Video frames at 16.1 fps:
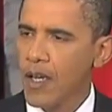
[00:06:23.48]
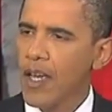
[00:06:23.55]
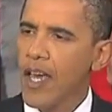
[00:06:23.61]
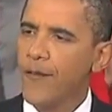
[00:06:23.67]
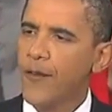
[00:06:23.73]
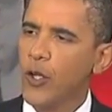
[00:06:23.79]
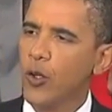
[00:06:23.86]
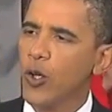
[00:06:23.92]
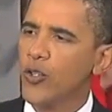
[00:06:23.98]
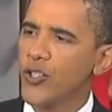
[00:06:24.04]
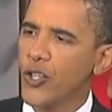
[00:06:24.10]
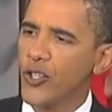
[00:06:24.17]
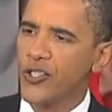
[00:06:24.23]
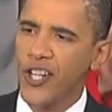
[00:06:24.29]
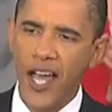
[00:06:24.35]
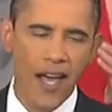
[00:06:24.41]
lose
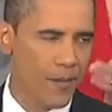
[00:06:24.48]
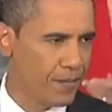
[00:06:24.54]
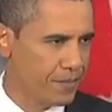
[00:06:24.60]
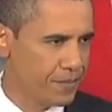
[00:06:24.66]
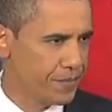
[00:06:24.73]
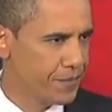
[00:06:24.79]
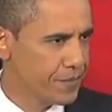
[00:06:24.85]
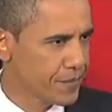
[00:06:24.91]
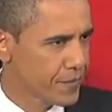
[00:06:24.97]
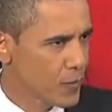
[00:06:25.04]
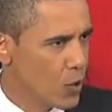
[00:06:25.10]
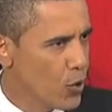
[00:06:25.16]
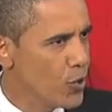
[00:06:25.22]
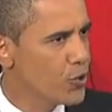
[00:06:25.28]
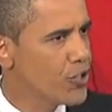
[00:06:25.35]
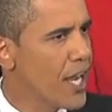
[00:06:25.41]
your job
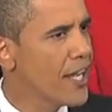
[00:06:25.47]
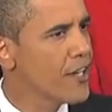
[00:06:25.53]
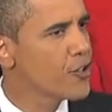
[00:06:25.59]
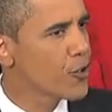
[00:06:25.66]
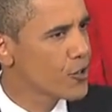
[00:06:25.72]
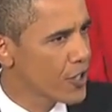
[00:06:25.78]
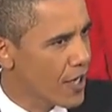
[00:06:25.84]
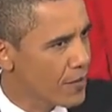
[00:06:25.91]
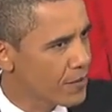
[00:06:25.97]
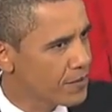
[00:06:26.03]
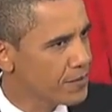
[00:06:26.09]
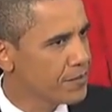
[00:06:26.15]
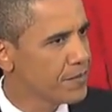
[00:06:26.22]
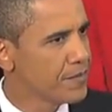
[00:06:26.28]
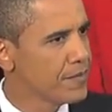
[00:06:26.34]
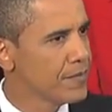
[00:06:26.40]
or you change your job,
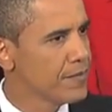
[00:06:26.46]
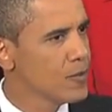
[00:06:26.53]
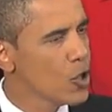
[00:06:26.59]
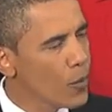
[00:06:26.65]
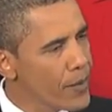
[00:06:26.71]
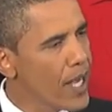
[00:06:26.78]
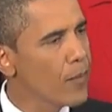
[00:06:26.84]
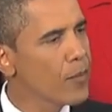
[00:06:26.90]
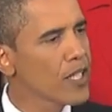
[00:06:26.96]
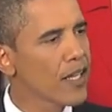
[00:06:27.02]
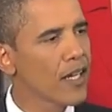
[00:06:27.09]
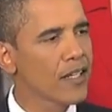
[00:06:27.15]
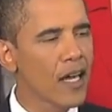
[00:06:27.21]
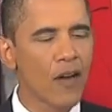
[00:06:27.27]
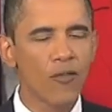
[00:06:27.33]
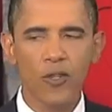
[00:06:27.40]
you'll be able to
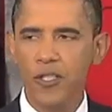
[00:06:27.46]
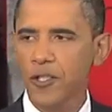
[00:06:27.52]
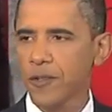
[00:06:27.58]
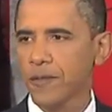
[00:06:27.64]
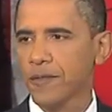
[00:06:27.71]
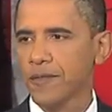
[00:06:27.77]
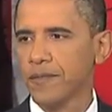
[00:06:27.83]
get coverage.